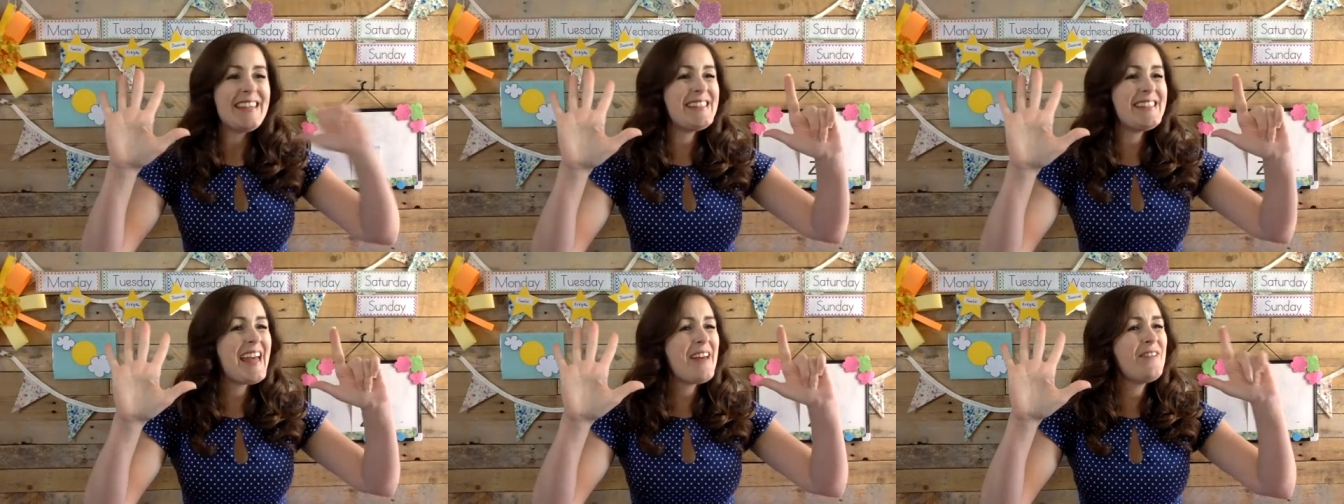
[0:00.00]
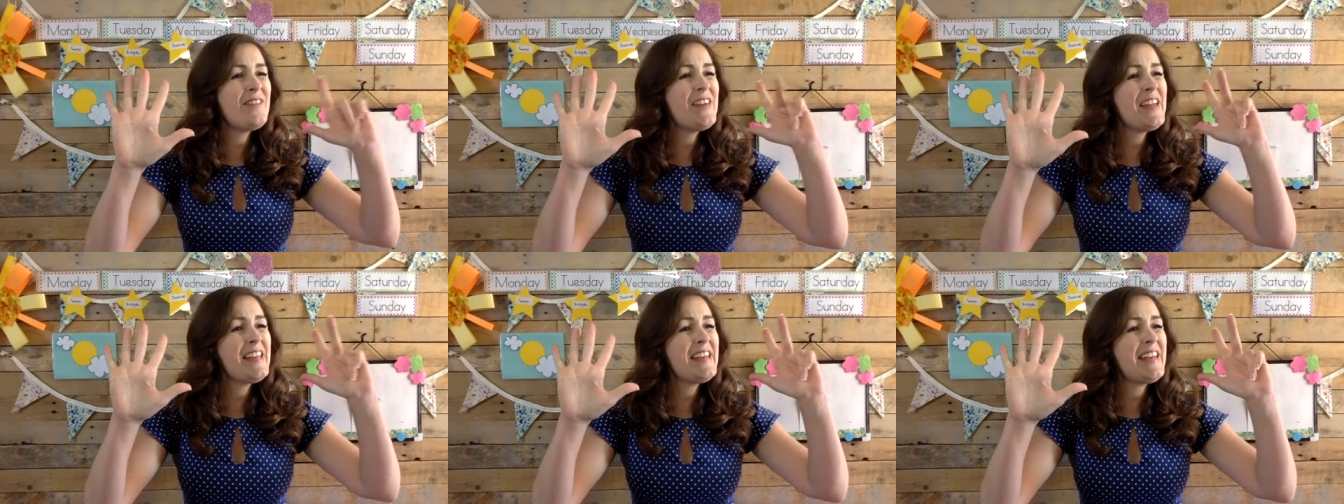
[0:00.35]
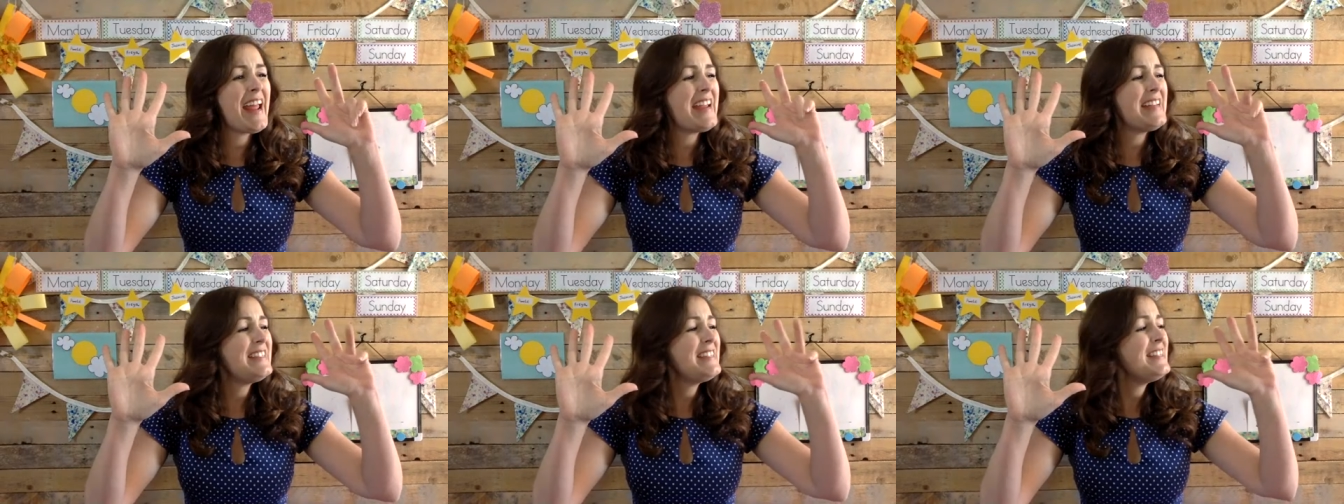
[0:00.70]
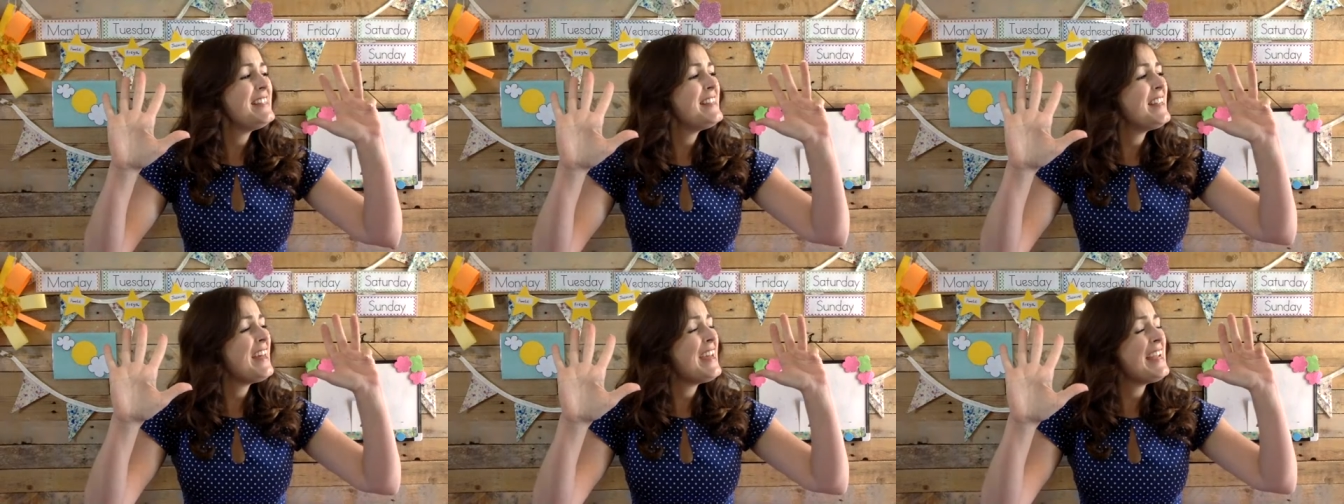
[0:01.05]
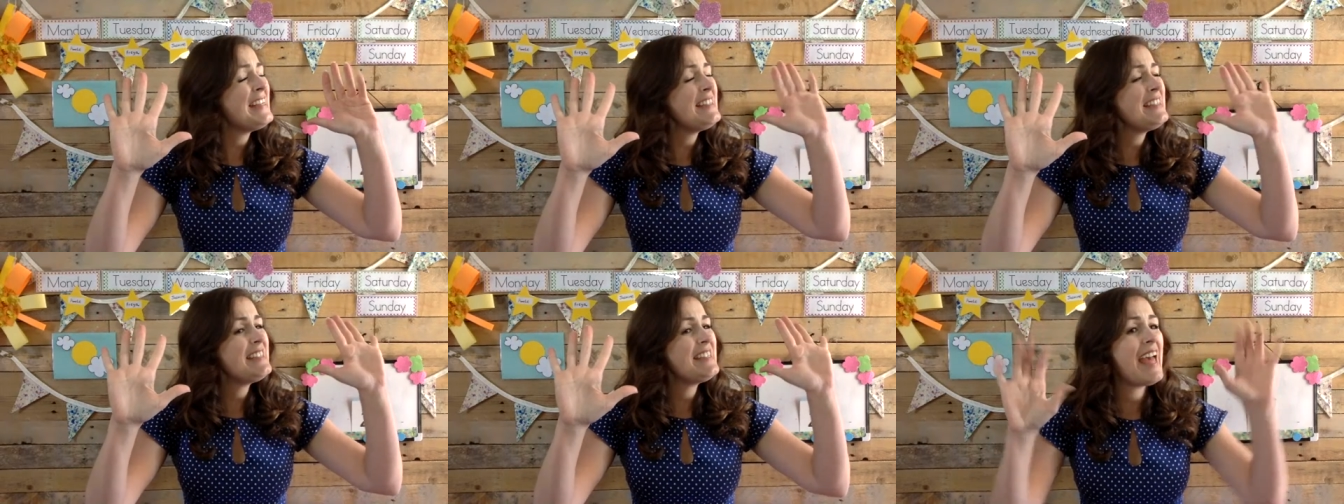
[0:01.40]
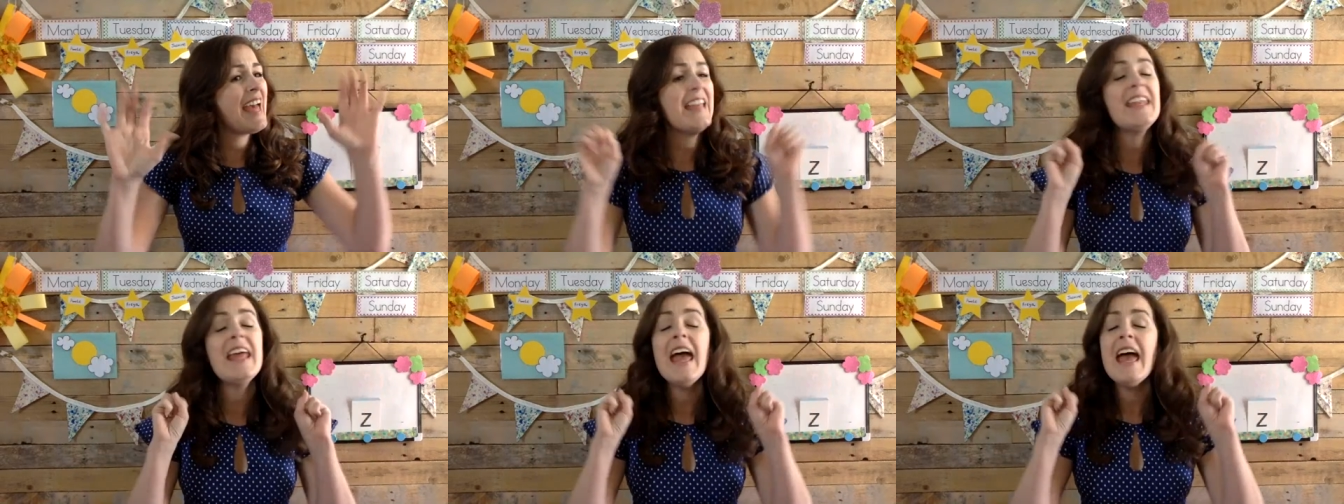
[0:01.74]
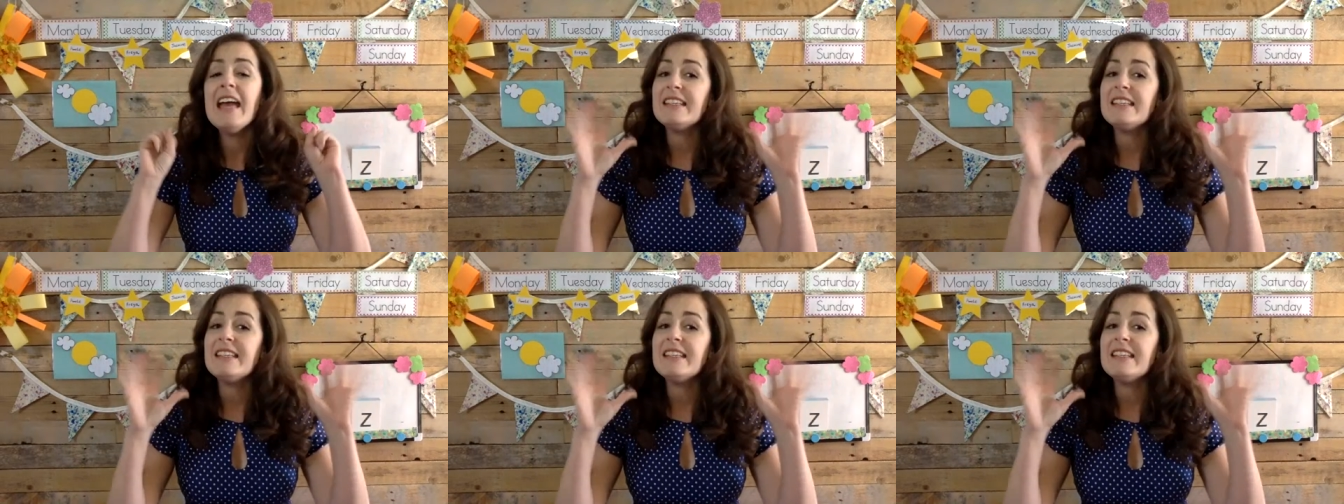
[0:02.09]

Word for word: seven, eight, nine, ten.